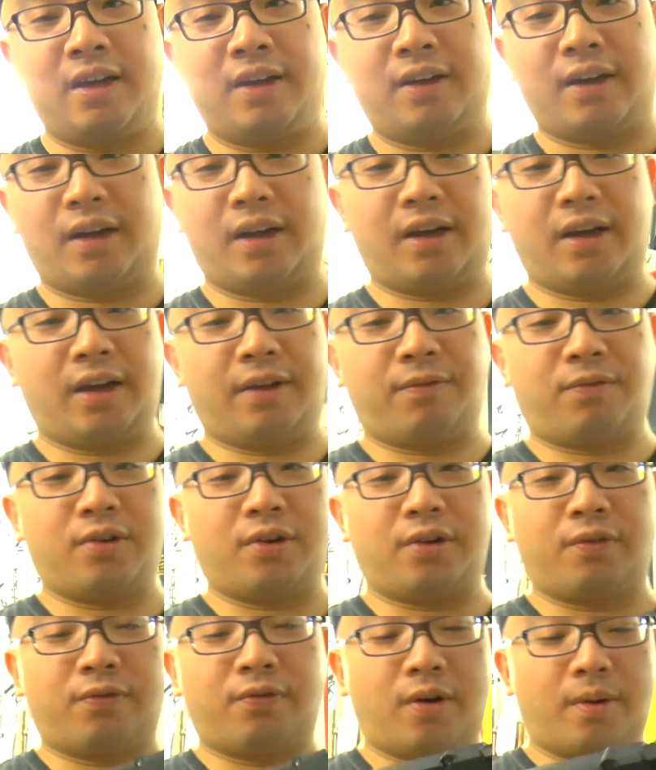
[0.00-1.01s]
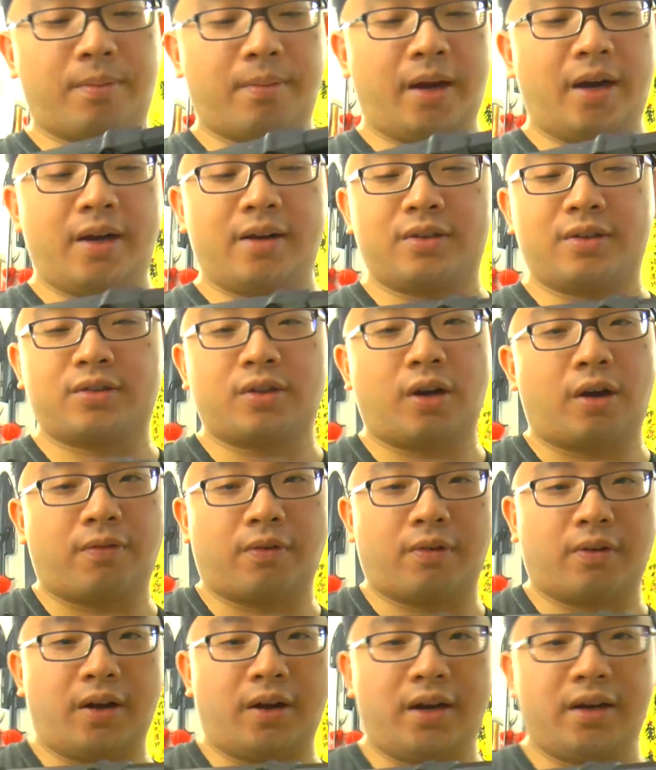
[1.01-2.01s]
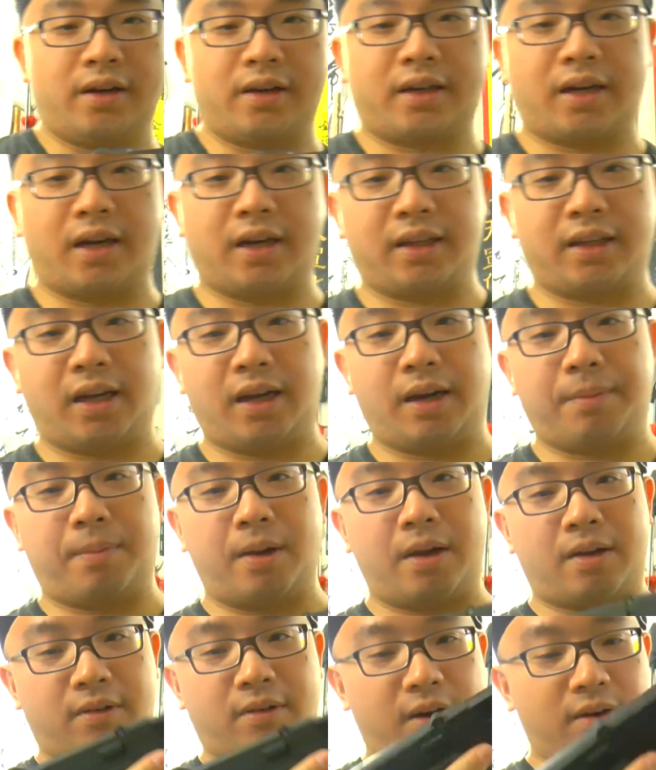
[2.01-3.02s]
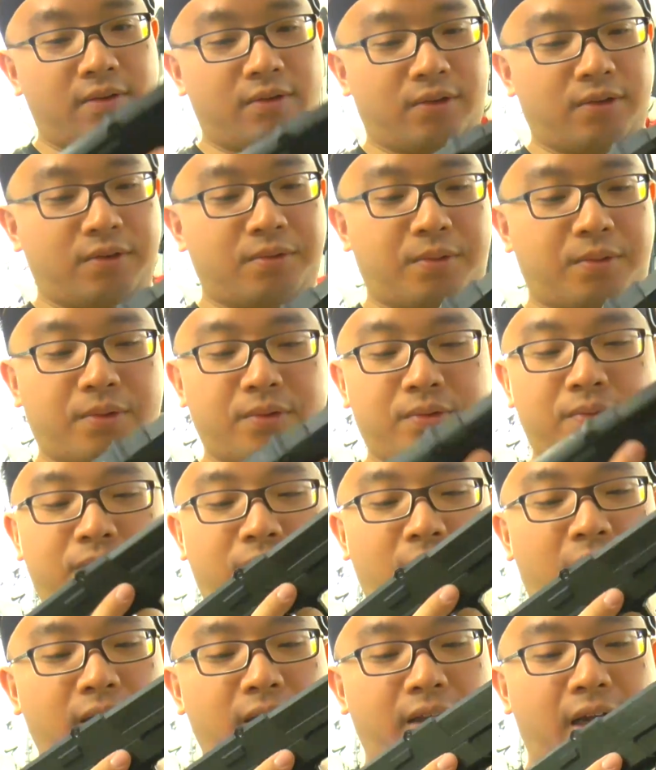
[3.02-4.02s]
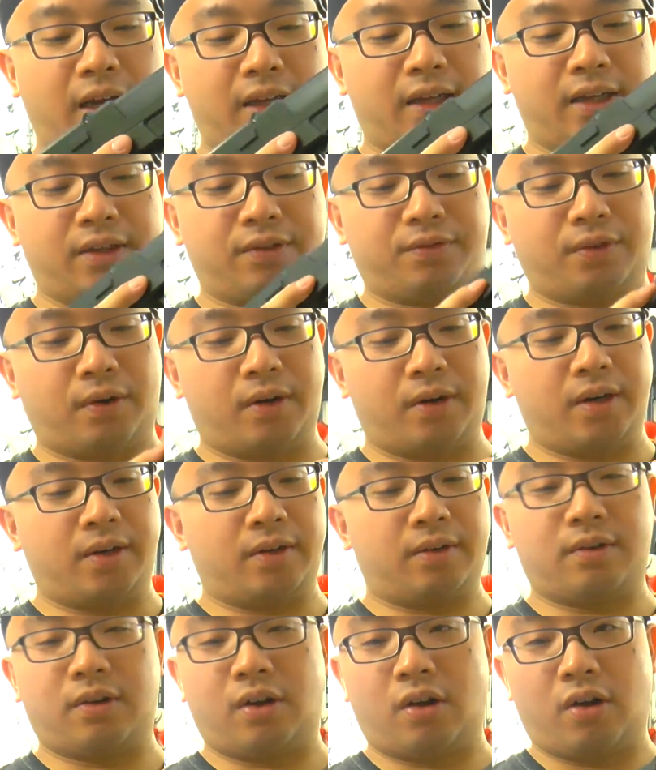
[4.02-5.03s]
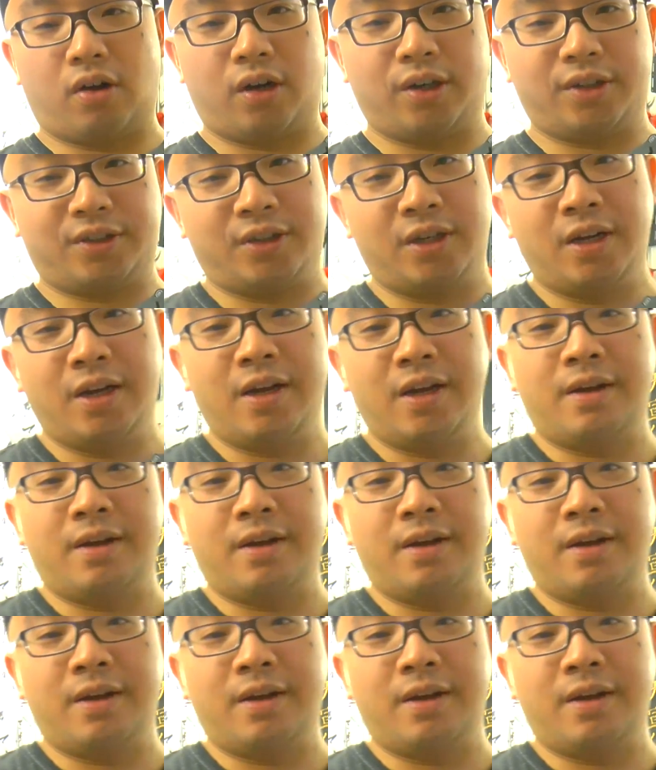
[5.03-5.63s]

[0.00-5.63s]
if you're from airsoft or air gun kind of background, you will find that it's very large.